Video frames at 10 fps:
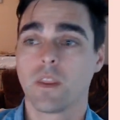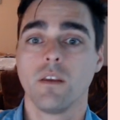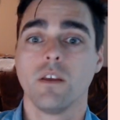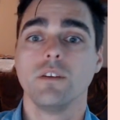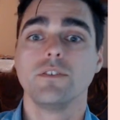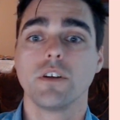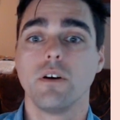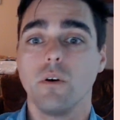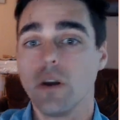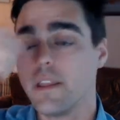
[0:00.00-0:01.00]

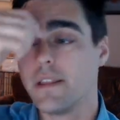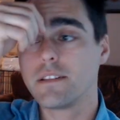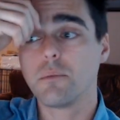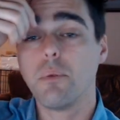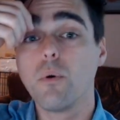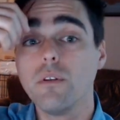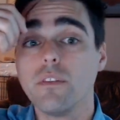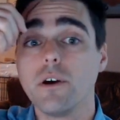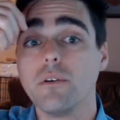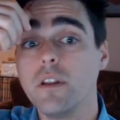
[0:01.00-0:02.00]
So it's important,
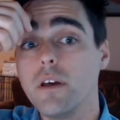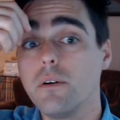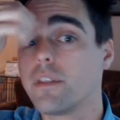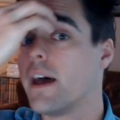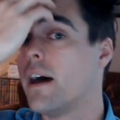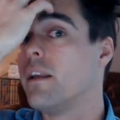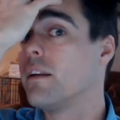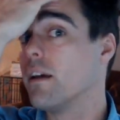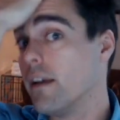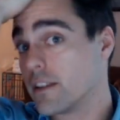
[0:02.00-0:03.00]
though, to know that
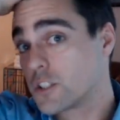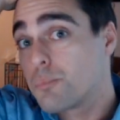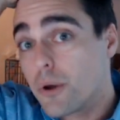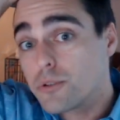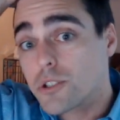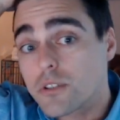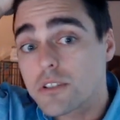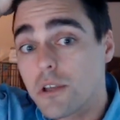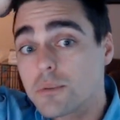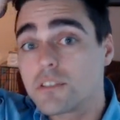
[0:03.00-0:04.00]
exposure to
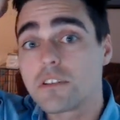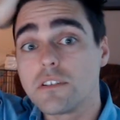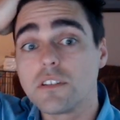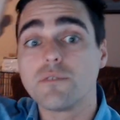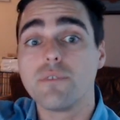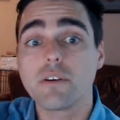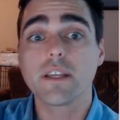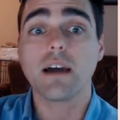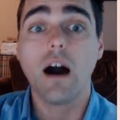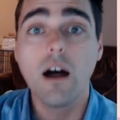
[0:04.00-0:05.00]
substances is very
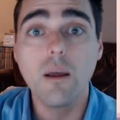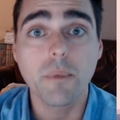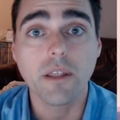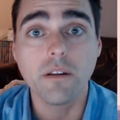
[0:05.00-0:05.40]
common